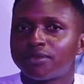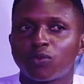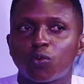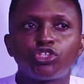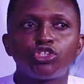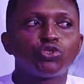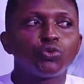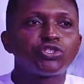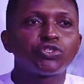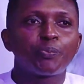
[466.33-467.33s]
What do you do
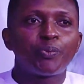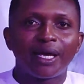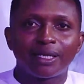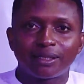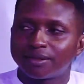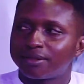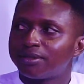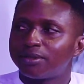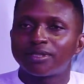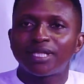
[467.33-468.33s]
with your pain?
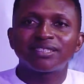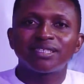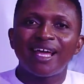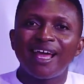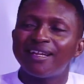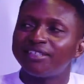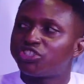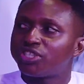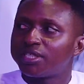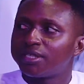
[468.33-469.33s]
There's an
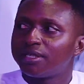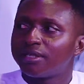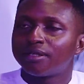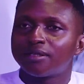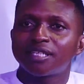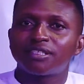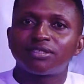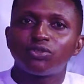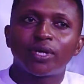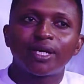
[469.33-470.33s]
energy that
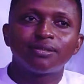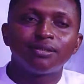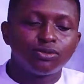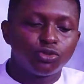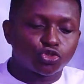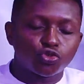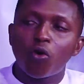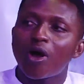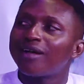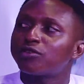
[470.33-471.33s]
you can
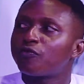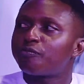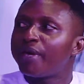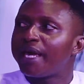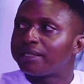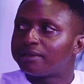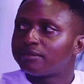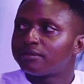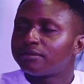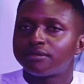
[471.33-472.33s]
draw out of pain.
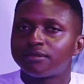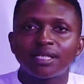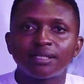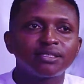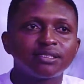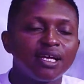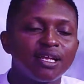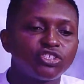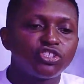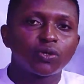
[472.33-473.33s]
There's an
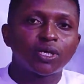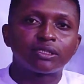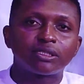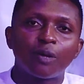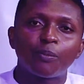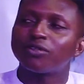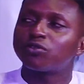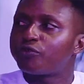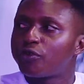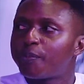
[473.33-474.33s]
energy you can tap out
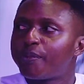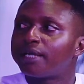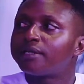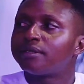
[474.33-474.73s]
of your pain.